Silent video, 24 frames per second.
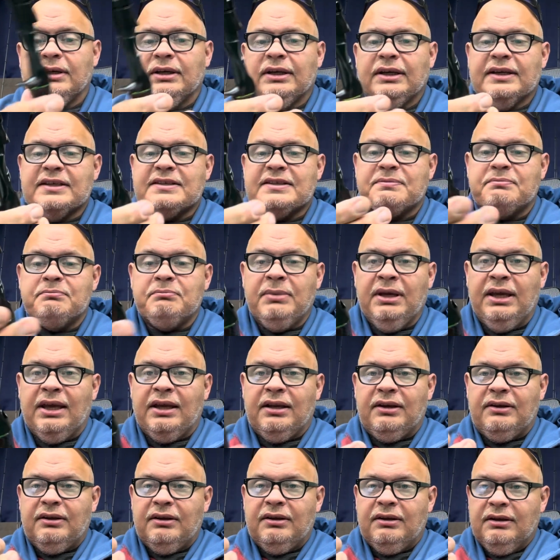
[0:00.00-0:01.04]
It's
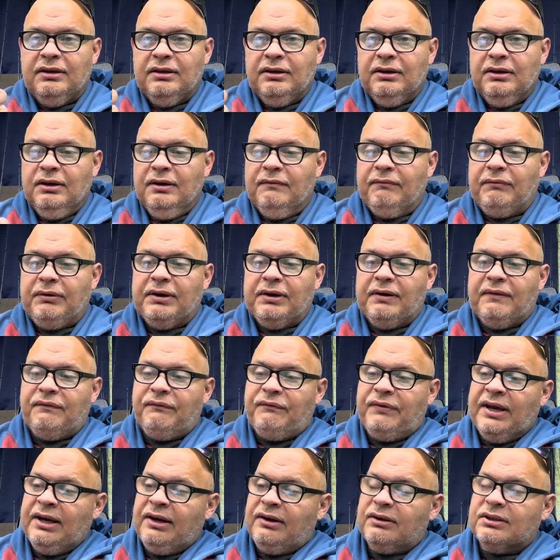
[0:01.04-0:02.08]
meant for your
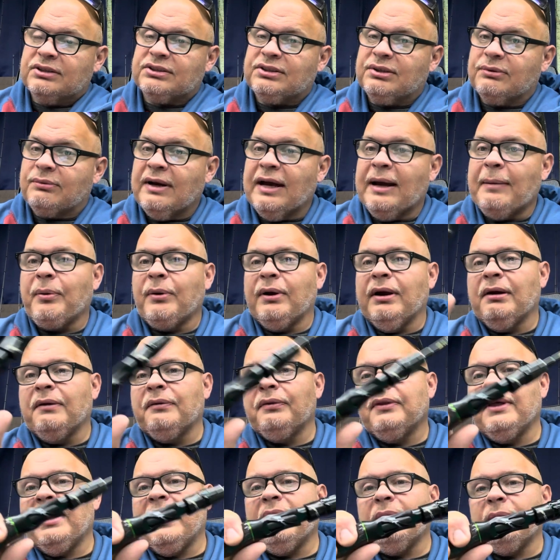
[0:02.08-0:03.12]
fingers to wrap around
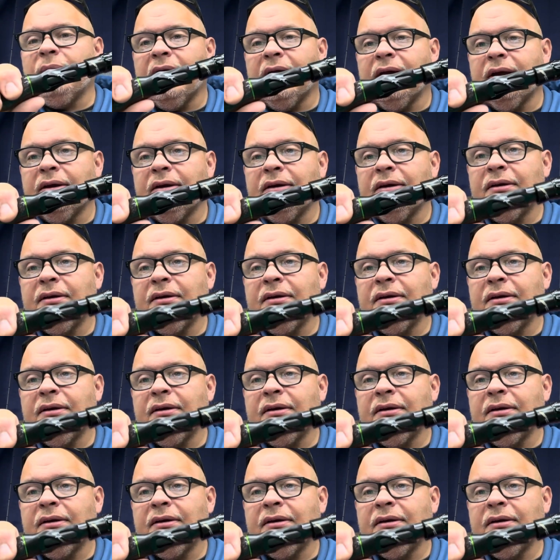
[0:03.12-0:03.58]
that way.